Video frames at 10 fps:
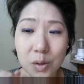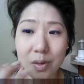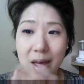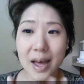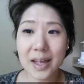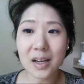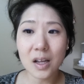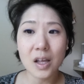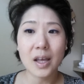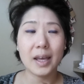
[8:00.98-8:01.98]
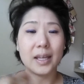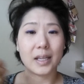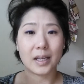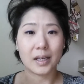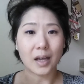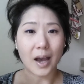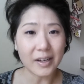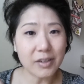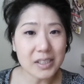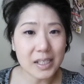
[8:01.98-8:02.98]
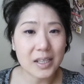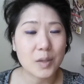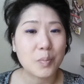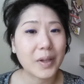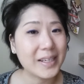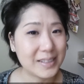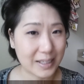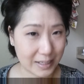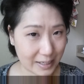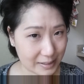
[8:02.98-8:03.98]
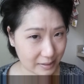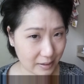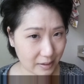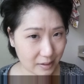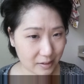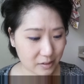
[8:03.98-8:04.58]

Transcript: so that it hydrates it in the place it needs it.